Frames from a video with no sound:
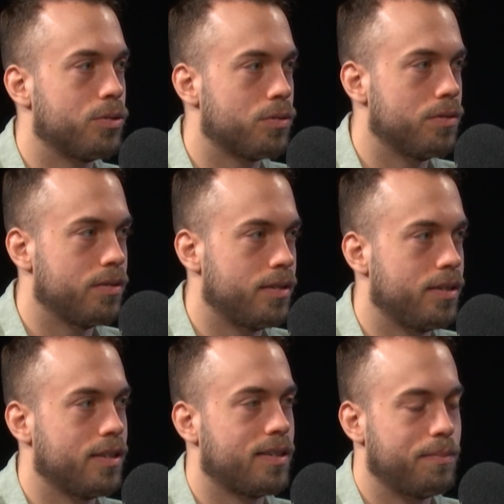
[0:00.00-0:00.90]
school. And then
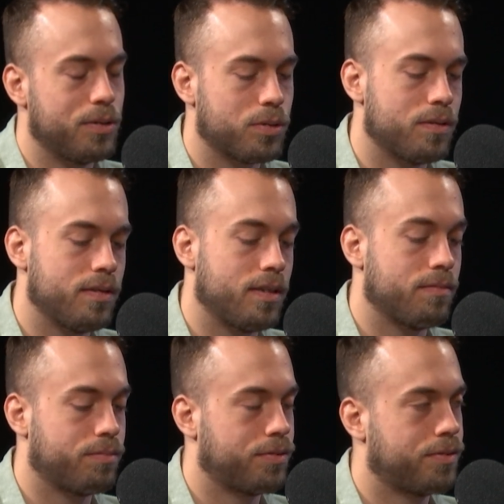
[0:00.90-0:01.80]
you get to middle school and like,
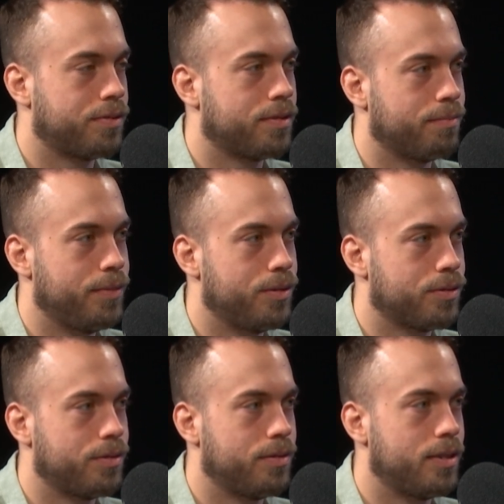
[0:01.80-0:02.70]
middle
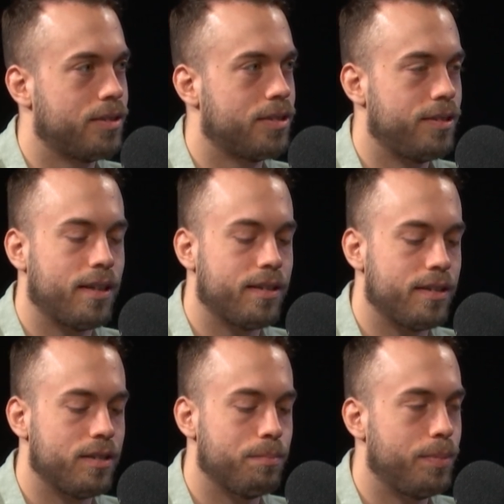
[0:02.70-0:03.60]
school, this is
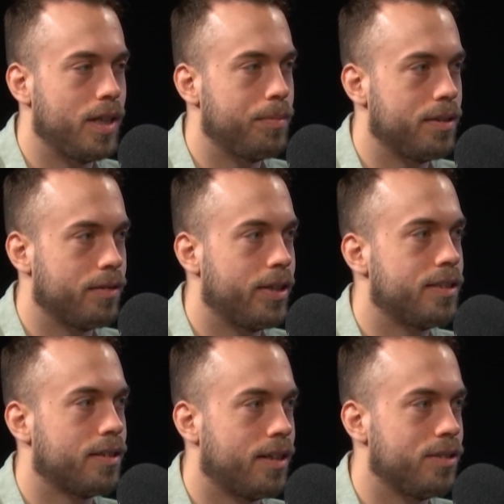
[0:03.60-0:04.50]
nothing. You're baby. Wait
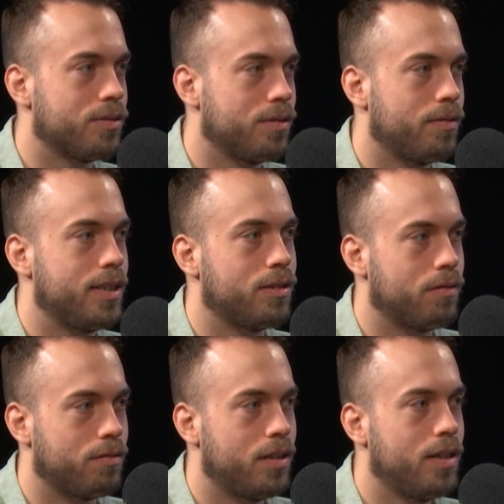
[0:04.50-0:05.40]
till high school. Wait
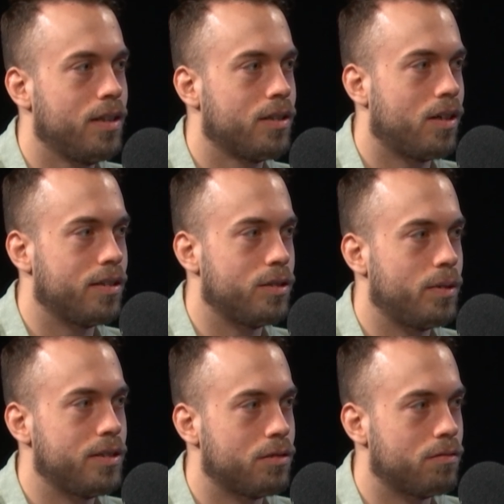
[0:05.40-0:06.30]
till college.
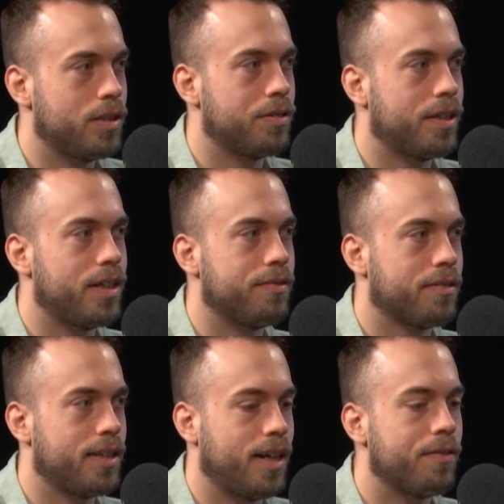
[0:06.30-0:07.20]
Wait till real life,
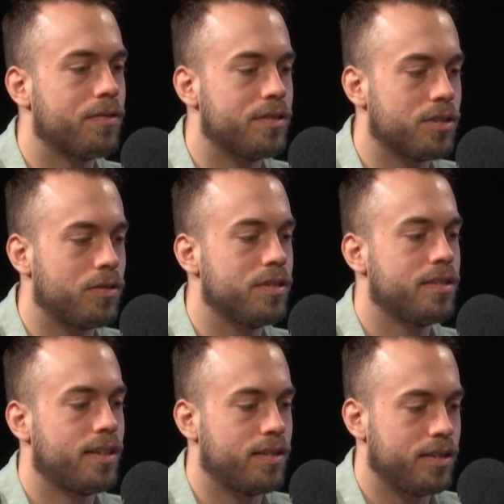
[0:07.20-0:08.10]
right? Everyone's always
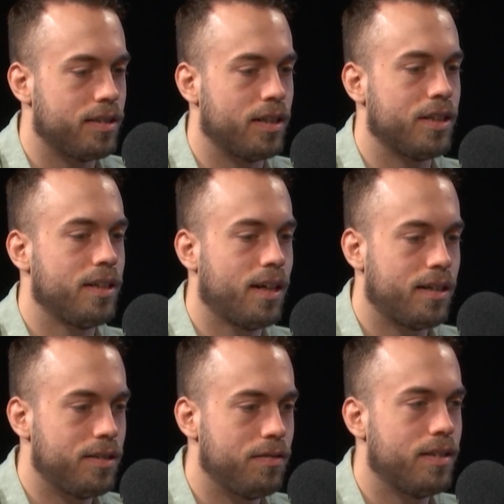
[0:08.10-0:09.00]
telling you, like, you got
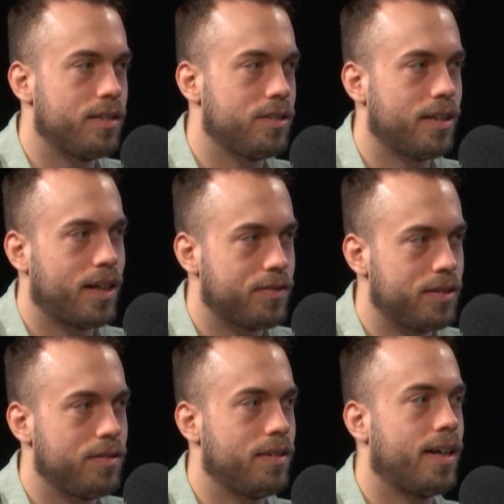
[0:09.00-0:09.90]
to do this. You have to
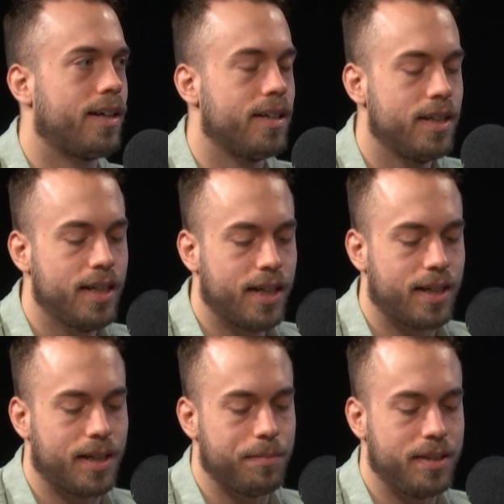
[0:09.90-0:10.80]
do that.
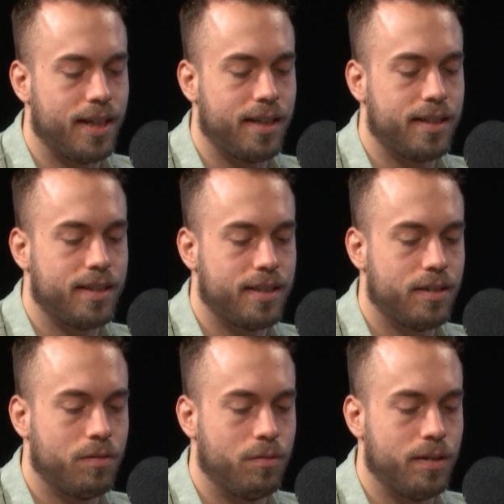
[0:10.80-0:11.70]
And
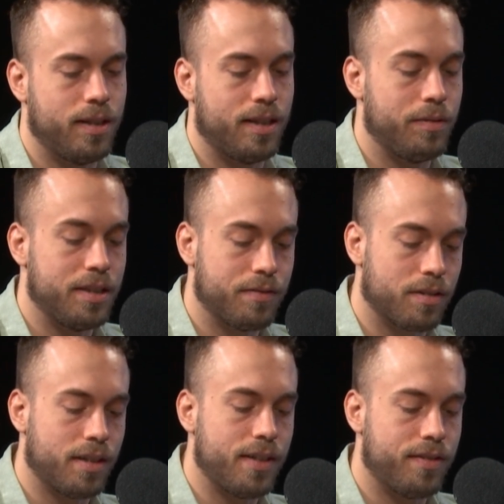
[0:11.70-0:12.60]
then we live
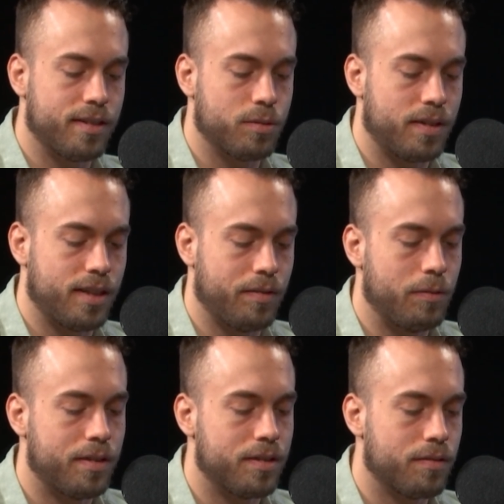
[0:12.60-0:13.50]
our life this way and we
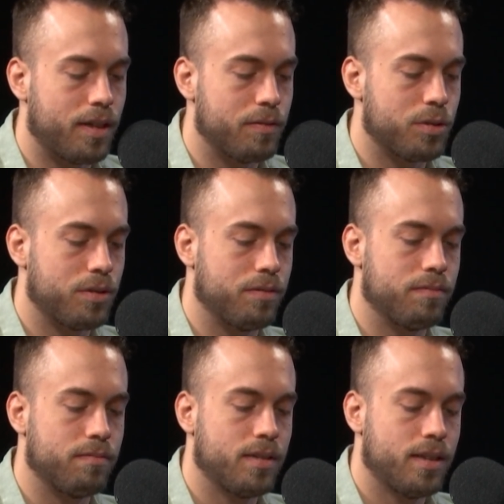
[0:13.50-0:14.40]
wonder why we're so,